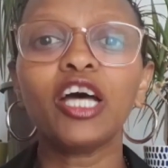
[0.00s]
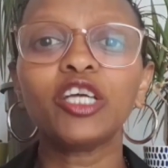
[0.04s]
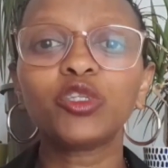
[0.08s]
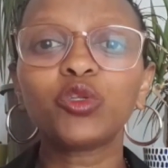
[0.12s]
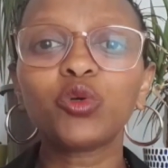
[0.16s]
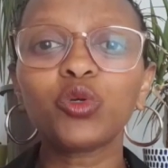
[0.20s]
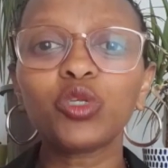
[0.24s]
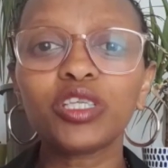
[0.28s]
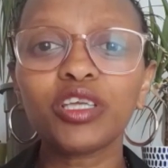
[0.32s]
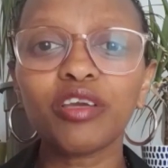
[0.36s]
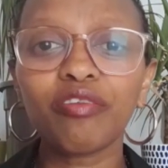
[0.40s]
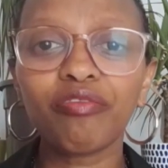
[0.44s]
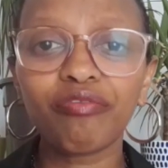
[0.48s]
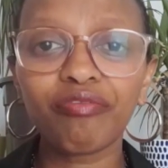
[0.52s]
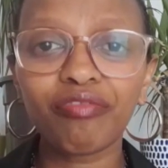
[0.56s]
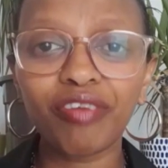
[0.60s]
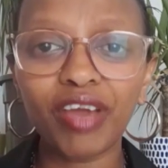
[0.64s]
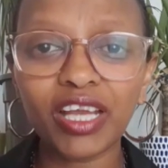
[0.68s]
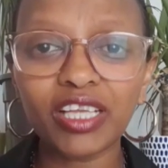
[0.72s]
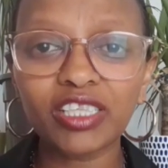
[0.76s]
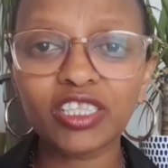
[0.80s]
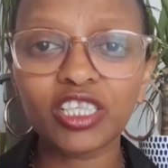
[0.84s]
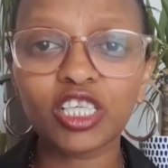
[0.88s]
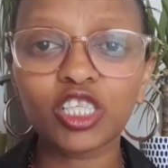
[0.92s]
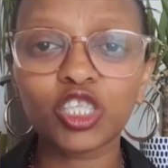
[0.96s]
to
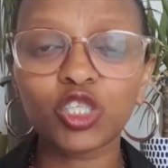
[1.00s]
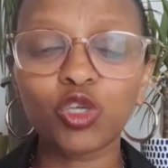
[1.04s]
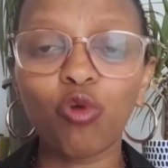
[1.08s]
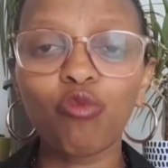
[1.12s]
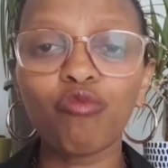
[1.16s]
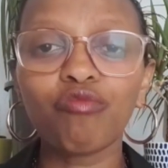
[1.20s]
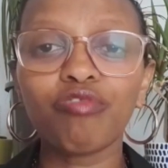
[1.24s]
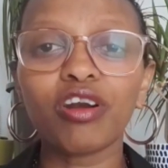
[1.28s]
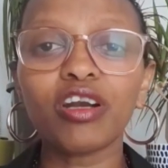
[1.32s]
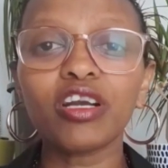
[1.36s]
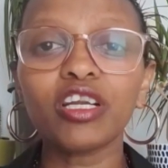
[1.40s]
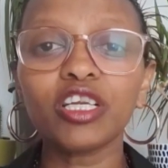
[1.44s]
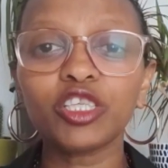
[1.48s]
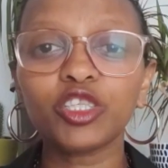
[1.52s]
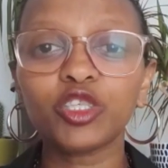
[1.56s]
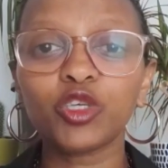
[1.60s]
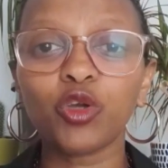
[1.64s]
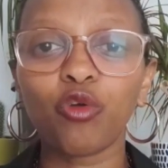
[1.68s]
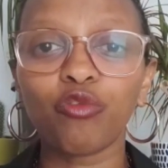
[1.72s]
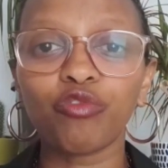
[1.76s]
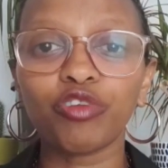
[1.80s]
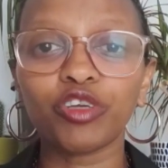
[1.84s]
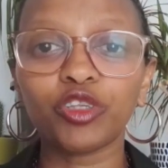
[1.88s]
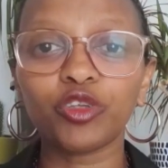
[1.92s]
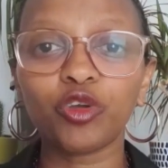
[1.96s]
defend the sovereignty
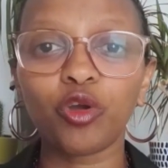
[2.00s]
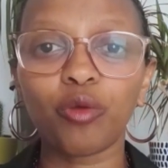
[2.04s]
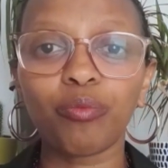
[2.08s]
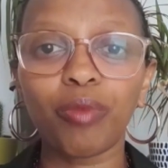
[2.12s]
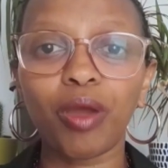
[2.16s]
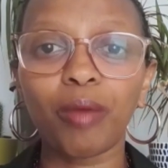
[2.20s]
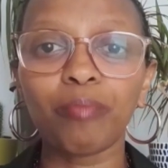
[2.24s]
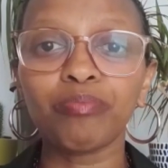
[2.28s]
of Ethiopia